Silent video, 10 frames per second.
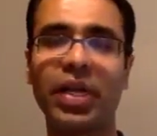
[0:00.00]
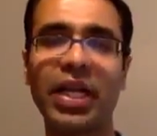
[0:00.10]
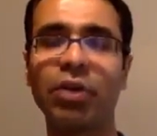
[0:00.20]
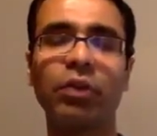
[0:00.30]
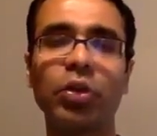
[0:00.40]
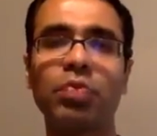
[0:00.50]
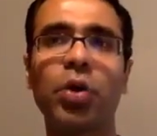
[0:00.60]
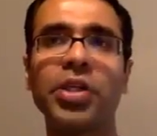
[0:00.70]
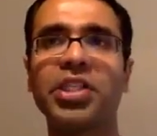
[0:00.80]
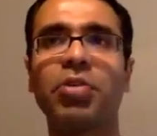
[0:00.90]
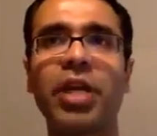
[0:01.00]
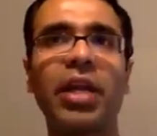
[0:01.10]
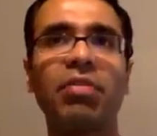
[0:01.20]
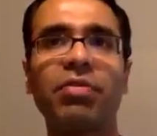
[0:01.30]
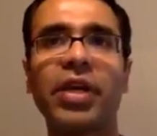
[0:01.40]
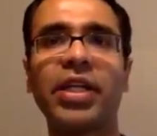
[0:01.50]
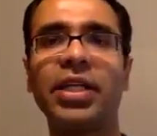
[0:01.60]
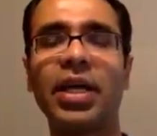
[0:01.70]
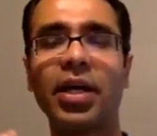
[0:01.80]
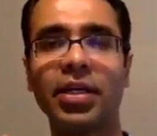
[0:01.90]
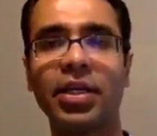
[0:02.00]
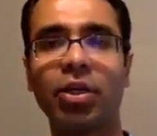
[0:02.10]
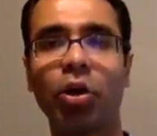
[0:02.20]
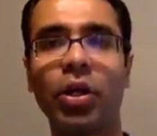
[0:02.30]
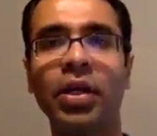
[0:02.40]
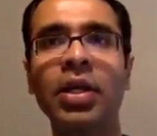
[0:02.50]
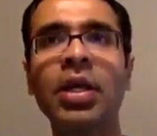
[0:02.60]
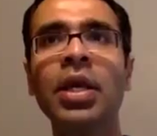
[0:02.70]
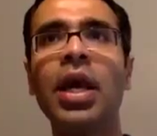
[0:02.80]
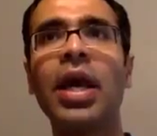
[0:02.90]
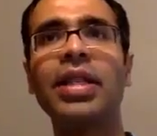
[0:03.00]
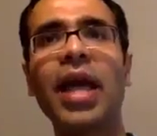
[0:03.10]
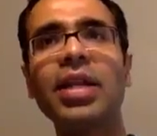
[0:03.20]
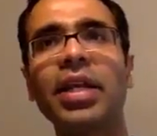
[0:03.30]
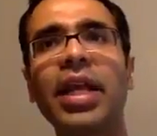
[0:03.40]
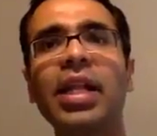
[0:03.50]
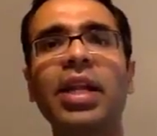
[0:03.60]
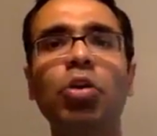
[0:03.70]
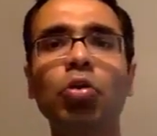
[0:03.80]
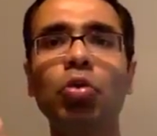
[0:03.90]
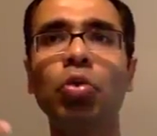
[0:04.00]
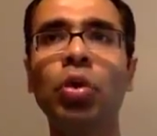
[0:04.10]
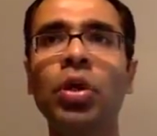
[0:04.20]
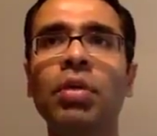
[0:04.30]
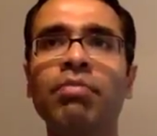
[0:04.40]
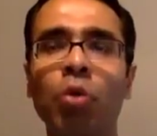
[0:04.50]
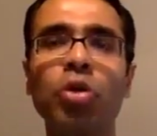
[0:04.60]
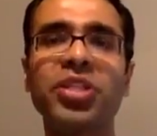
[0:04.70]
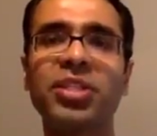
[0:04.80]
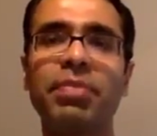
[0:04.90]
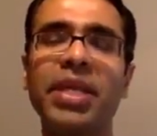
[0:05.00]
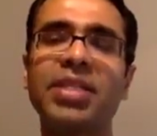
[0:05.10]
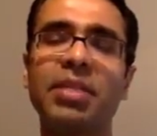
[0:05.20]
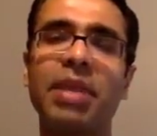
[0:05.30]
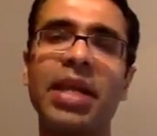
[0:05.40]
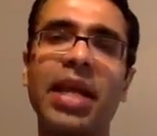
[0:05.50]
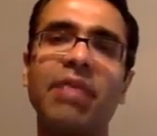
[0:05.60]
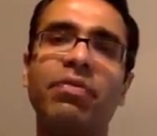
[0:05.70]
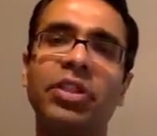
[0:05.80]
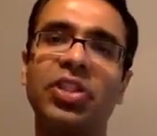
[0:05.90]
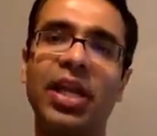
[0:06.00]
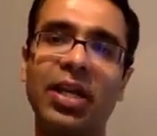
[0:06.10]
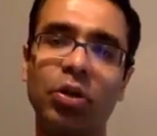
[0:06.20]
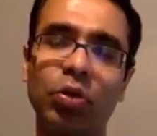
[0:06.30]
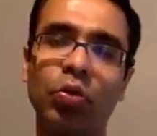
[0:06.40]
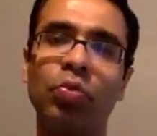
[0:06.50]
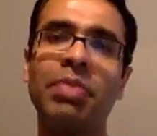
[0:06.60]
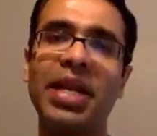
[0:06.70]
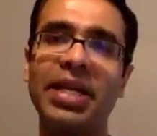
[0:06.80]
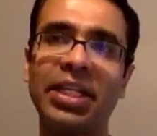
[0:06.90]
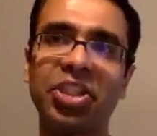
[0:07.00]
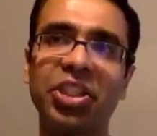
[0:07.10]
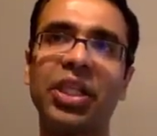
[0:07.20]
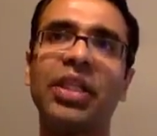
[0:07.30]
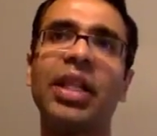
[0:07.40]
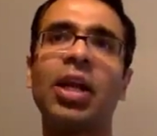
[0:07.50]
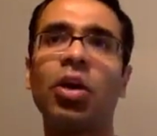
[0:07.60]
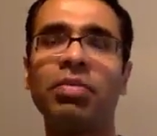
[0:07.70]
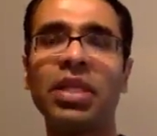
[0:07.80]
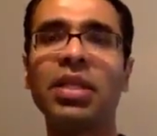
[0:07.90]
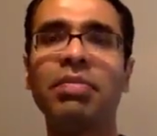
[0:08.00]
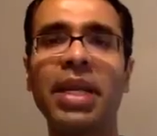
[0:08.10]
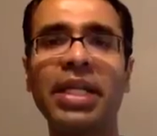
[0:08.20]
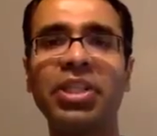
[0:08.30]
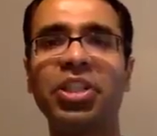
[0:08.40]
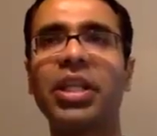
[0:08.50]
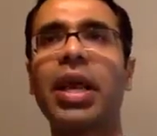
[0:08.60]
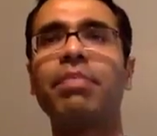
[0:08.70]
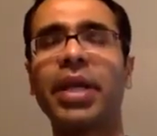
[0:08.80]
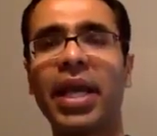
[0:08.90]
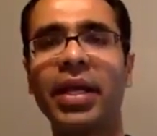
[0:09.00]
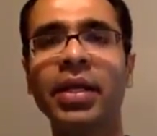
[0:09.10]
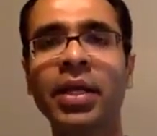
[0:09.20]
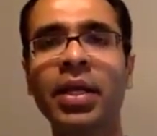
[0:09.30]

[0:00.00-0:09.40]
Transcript: Any of those positive or negative effect didn't occur at all. And that again led to more space in my life, which led to meditation. And then now I'm in the meditation camp again.